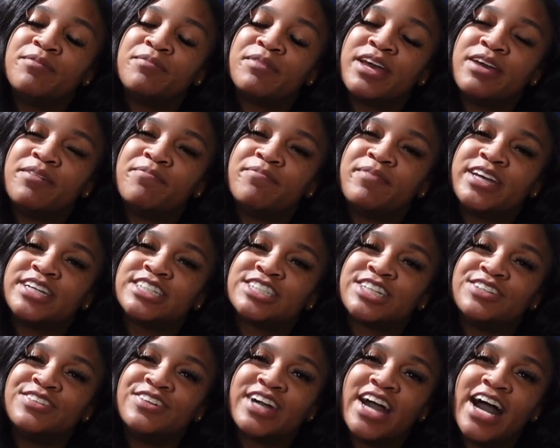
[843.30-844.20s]
And make sure
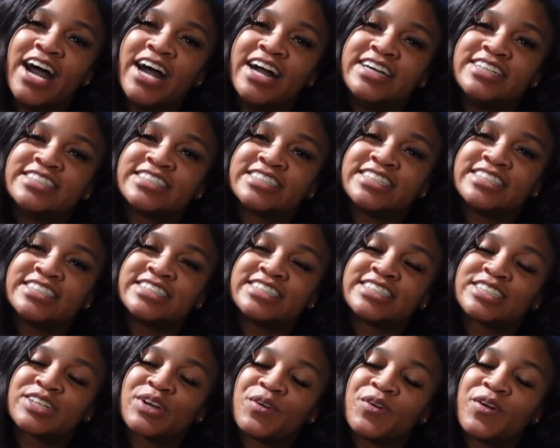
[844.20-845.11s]
you guys
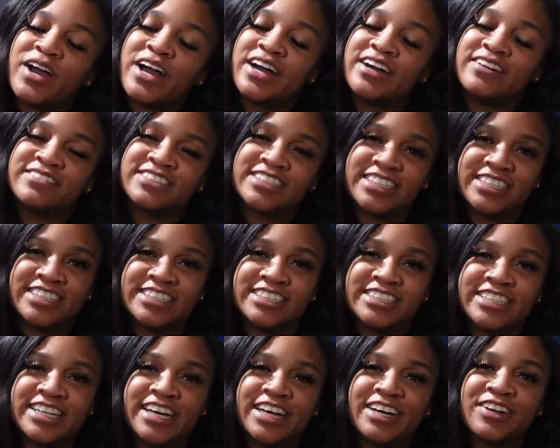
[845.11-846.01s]
subscribe to the
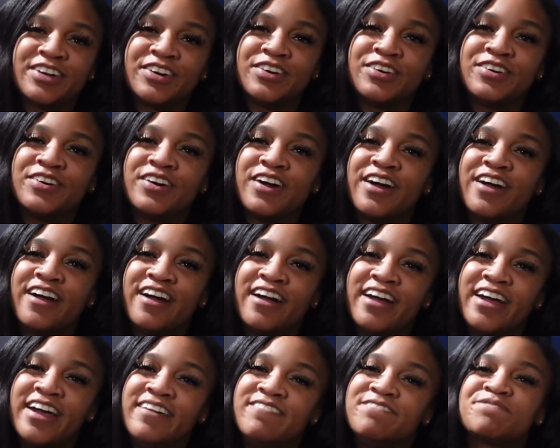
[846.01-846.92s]
channel. All
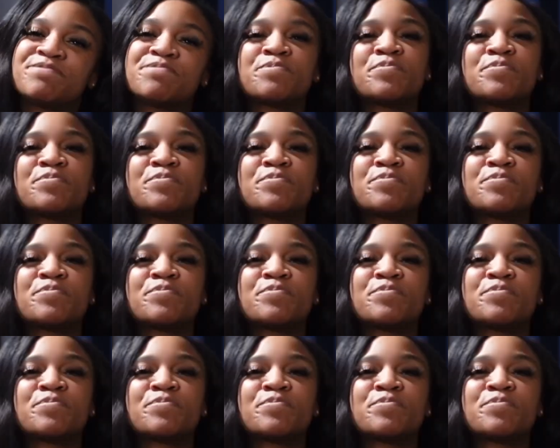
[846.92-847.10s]
right?